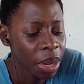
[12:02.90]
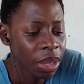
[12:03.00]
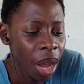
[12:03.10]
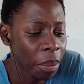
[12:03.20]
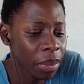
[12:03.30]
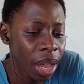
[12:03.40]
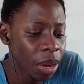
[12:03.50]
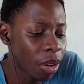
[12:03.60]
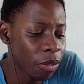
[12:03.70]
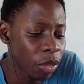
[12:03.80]
I'm not
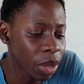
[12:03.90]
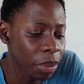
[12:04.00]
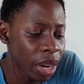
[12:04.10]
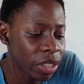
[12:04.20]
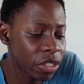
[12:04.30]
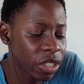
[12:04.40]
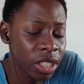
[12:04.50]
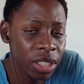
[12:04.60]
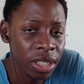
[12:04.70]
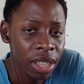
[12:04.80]
offering my
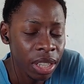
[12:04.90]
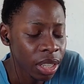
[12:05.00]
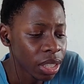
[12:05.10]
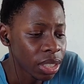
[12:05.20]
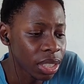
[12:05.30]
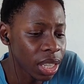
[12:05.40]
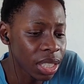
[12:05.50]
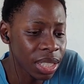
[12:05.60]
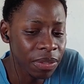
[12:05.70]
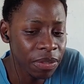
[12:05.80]
cheeks to get
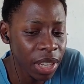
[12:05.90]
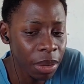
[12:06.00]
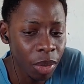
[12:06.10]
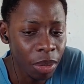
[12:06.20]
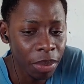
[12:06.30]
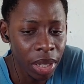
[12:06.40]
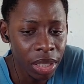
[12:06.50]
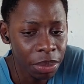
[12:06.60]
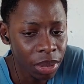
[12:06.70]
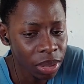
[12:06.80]
some fame or money, bro.